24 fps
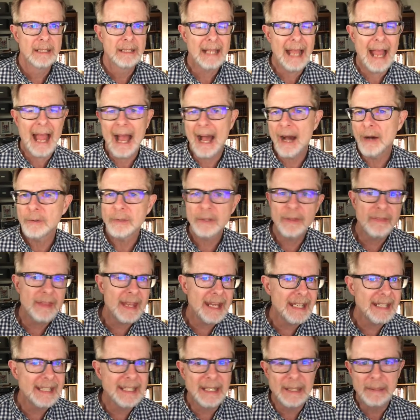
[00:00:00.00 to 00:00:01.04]
how do
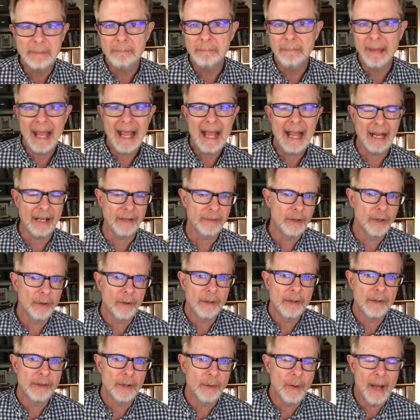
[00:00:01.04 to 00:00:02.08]
they get back they're
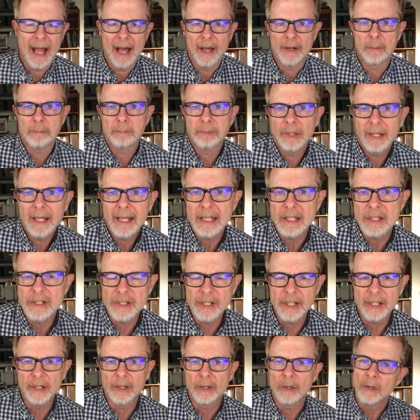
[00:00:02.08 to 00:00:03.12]
they're out of place
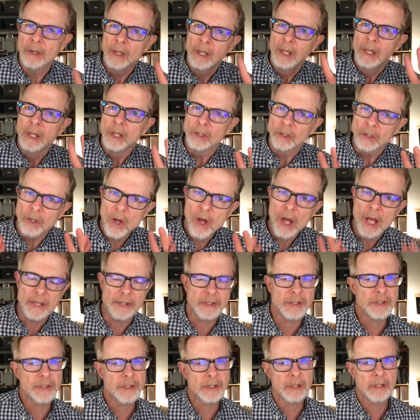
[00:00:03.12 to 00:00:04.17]
they're
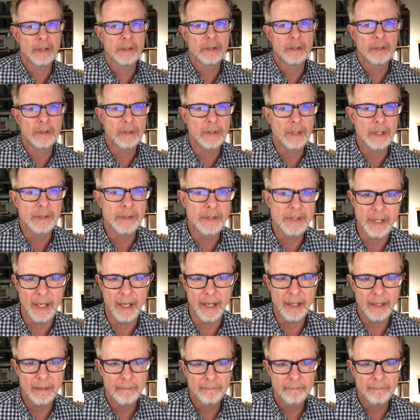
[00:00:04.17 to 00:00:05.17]
lost you could say